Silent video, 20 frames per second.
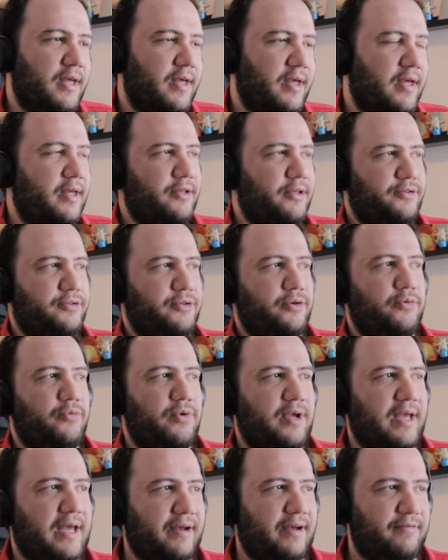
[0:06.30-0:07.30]
So
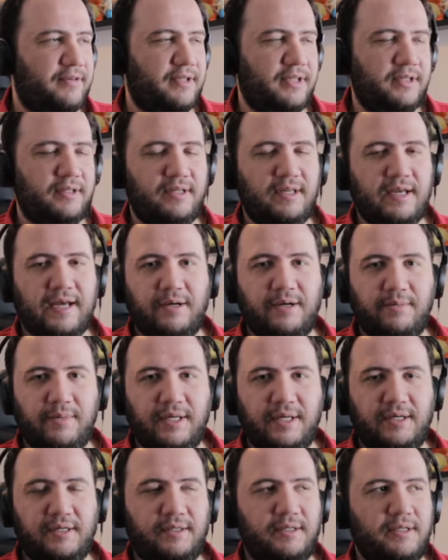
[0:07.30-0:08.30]
we have done the
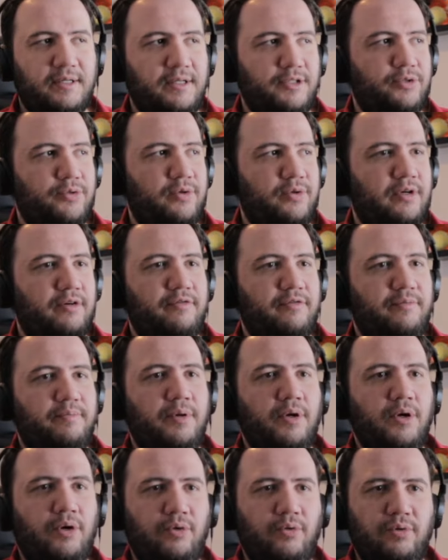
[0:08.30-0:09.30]
animated history of
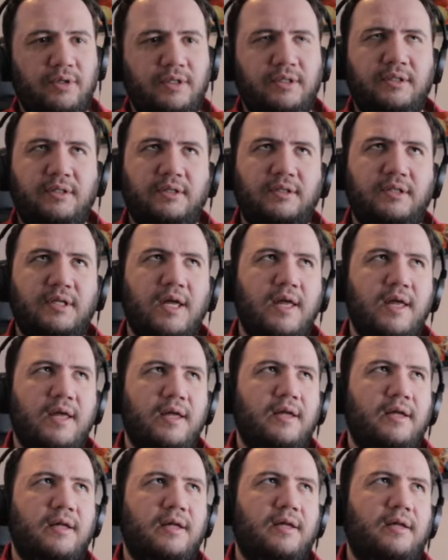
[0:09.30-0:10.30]
Poland,
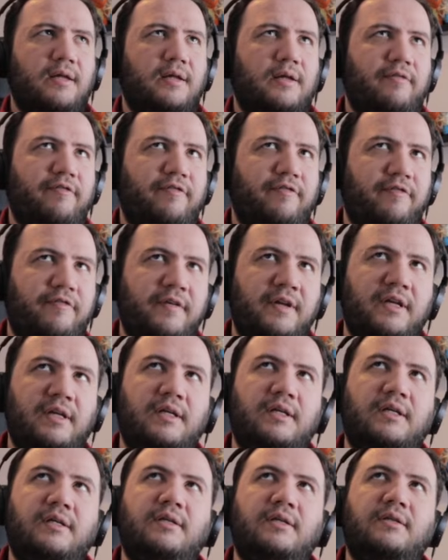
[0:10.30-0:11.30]

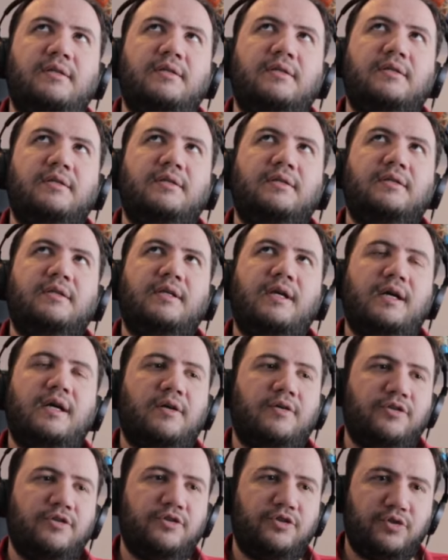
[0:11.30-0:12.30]
Finland, and
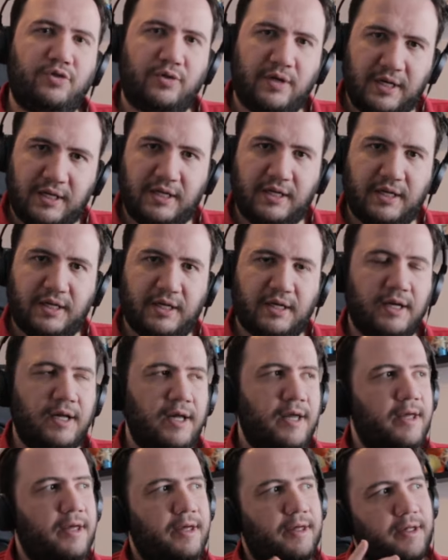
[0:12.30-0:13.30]
Australia.
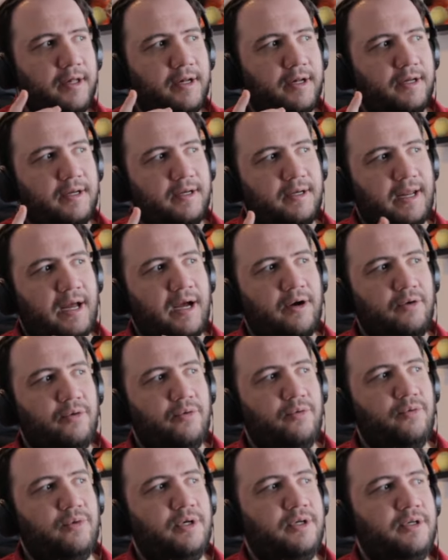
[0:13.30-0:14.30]
Now
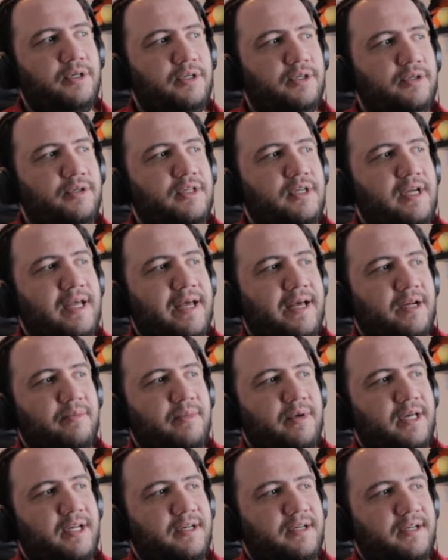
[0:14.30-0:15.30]
we're going to do the
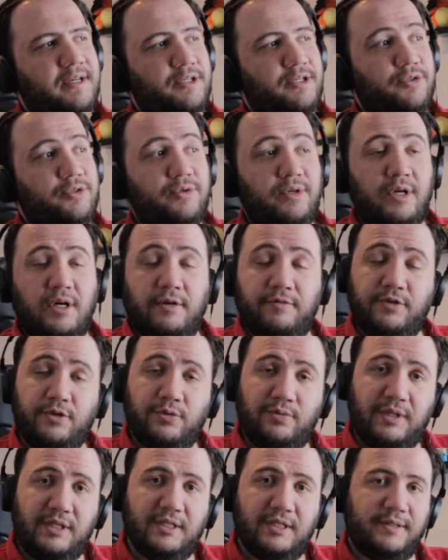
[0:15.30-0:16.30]
animated history of
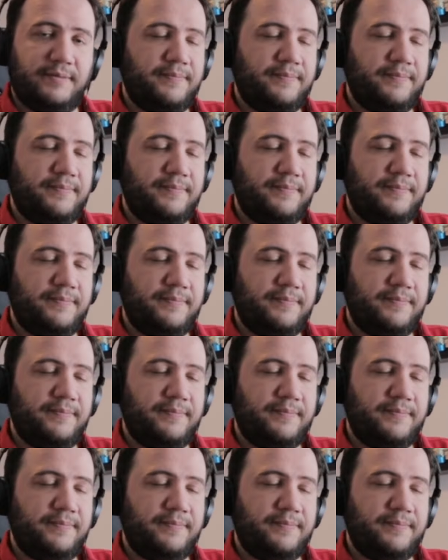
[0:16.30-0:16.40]
Sweden.